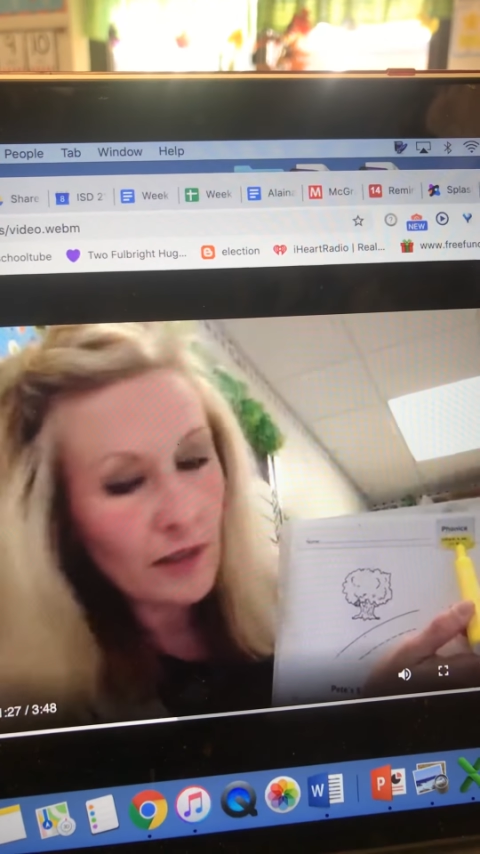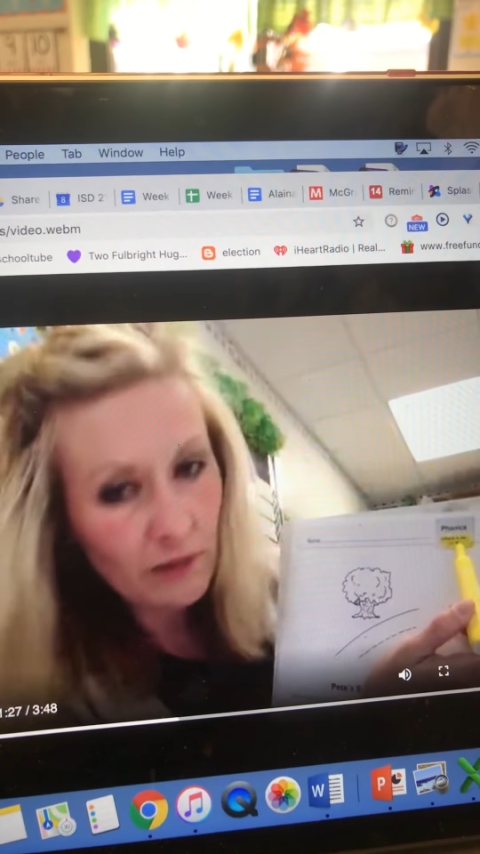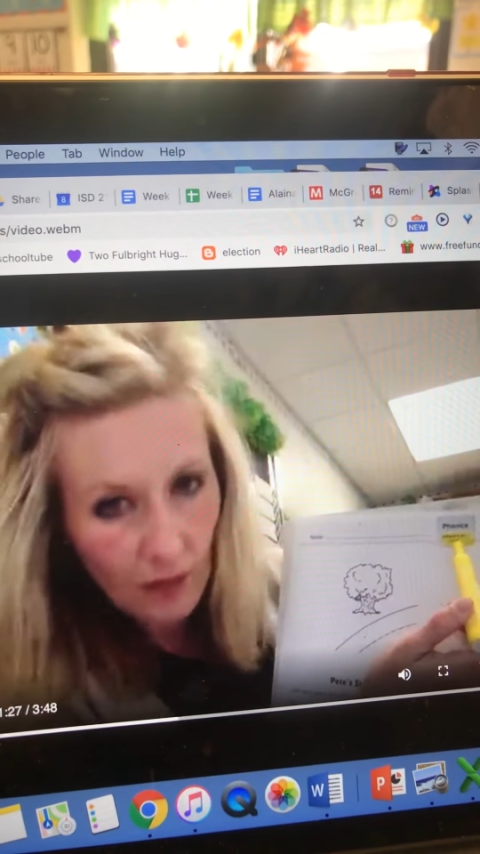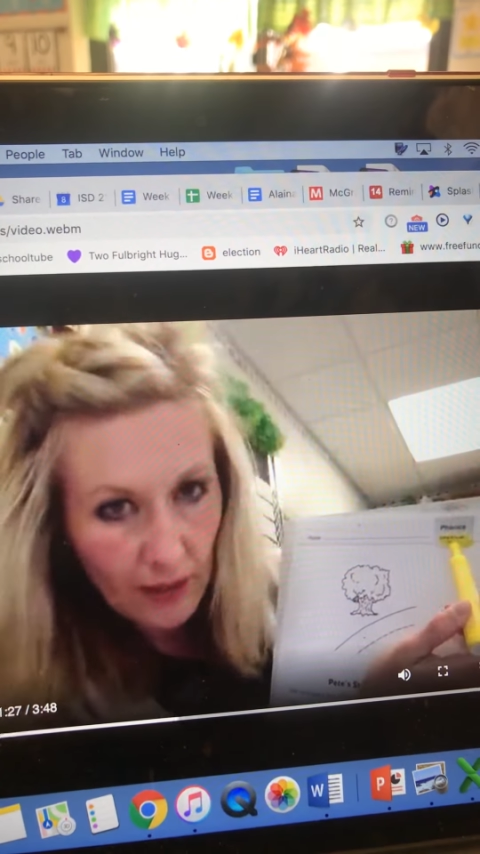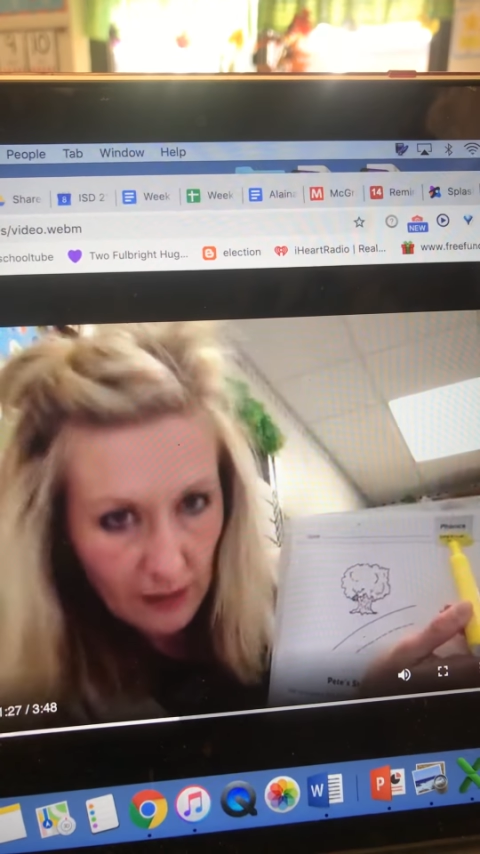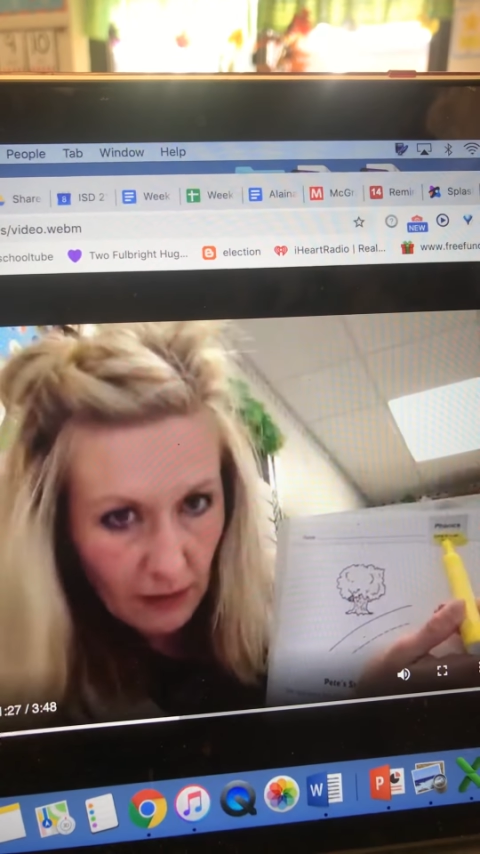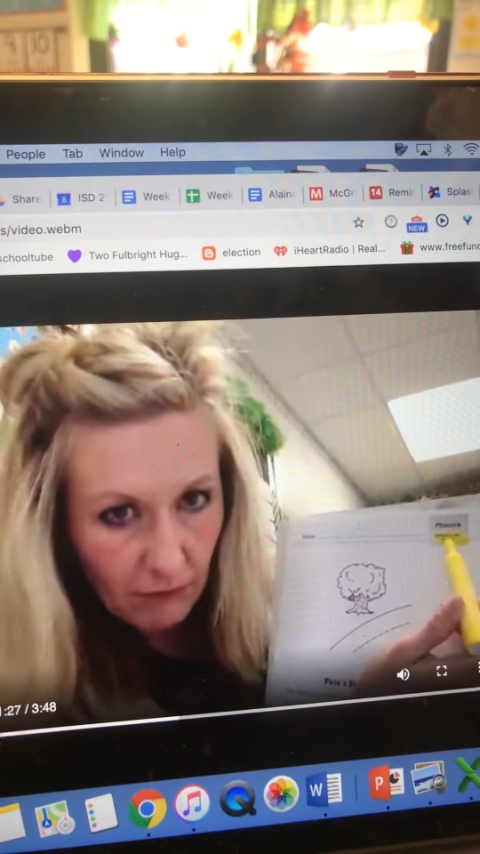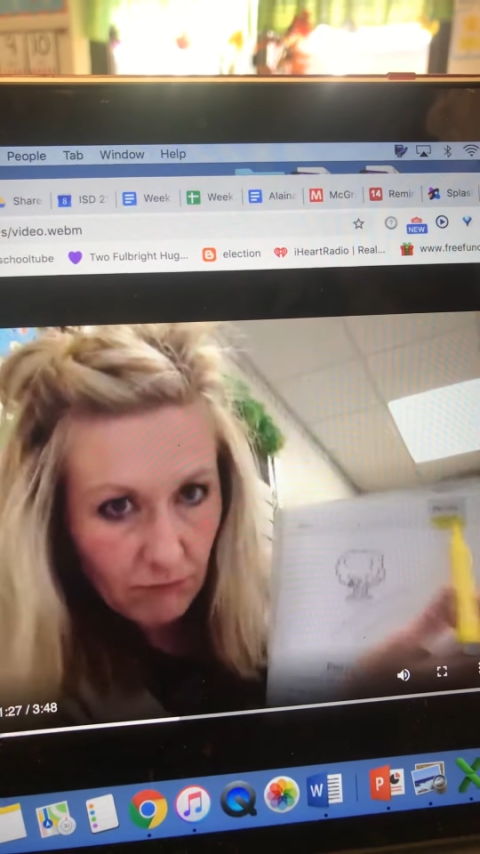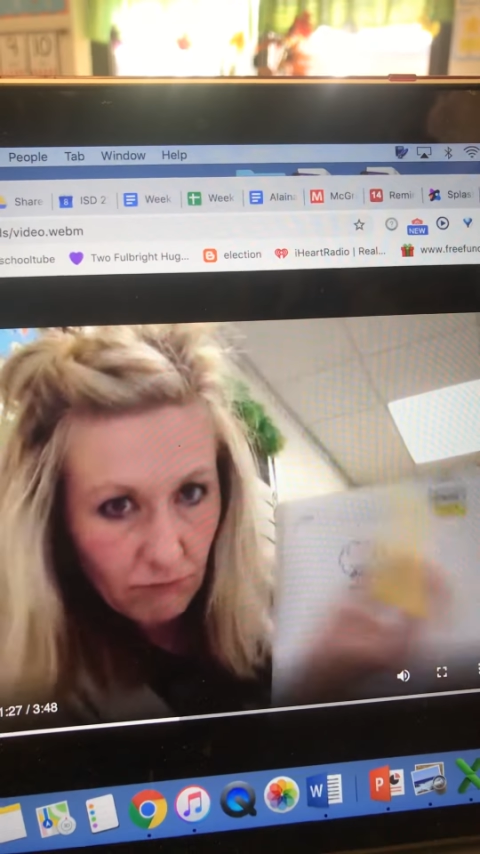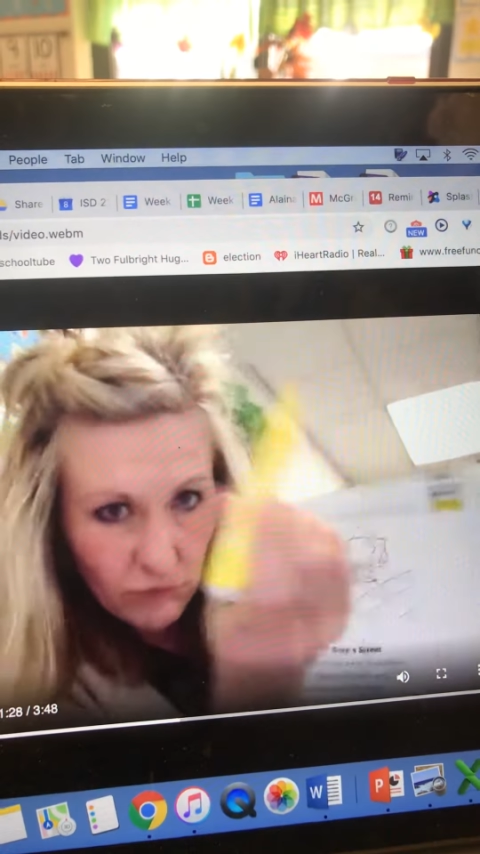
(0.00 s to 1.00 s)
I E.
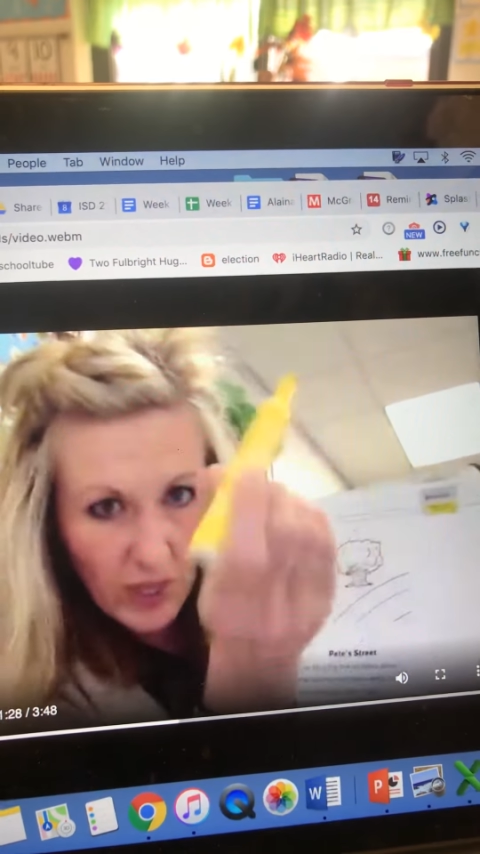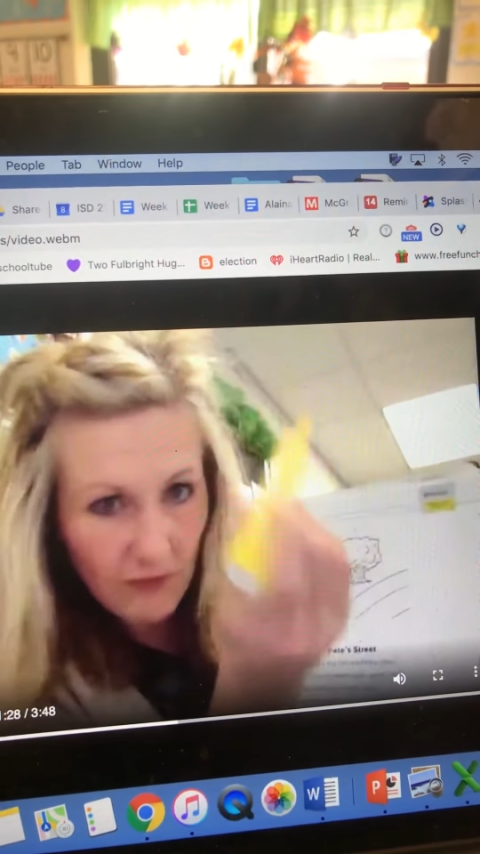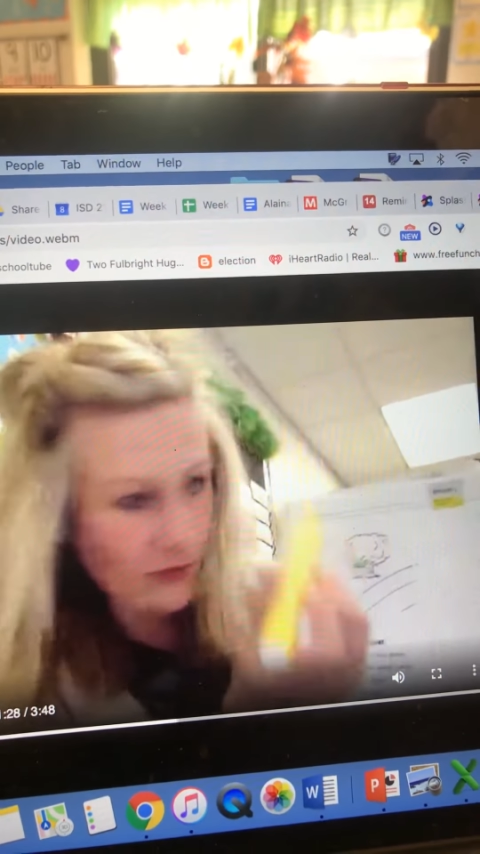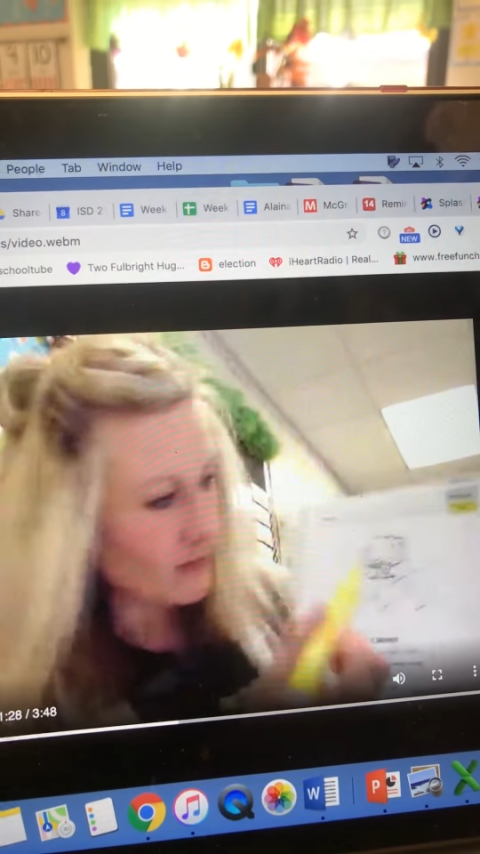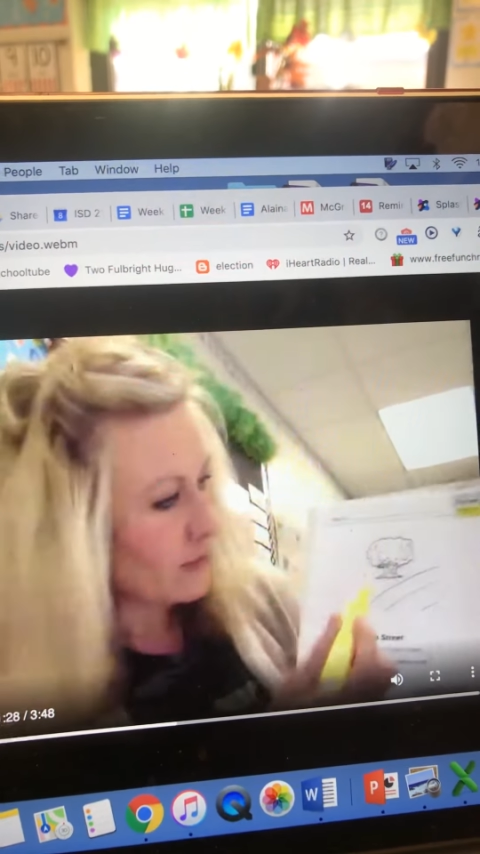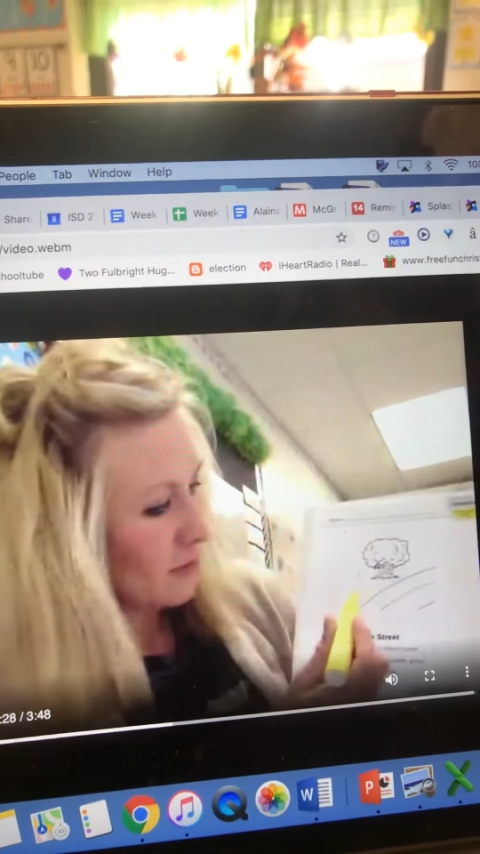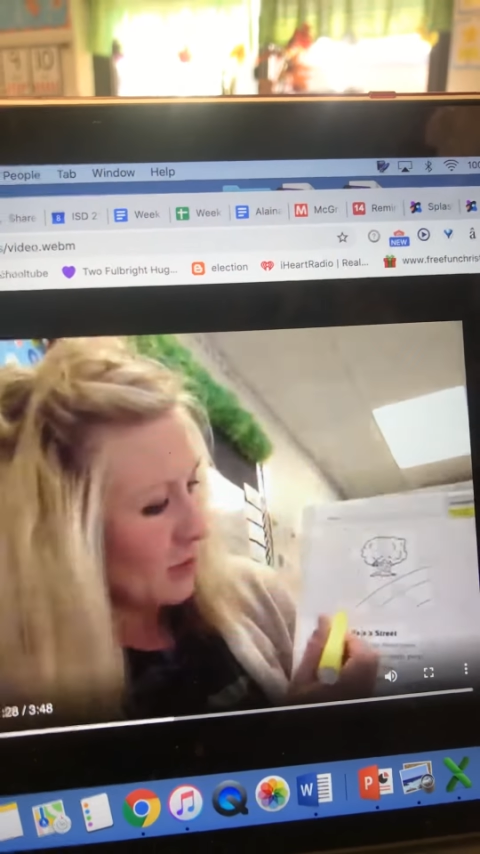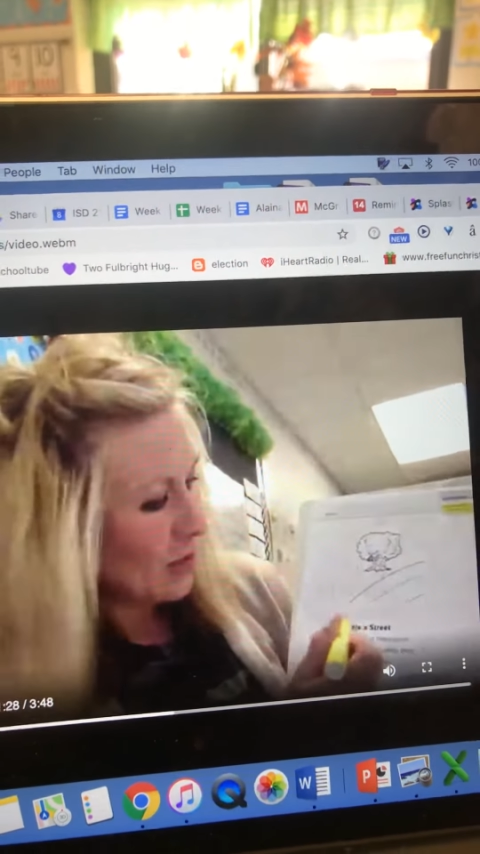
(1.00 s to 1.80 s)
You get this.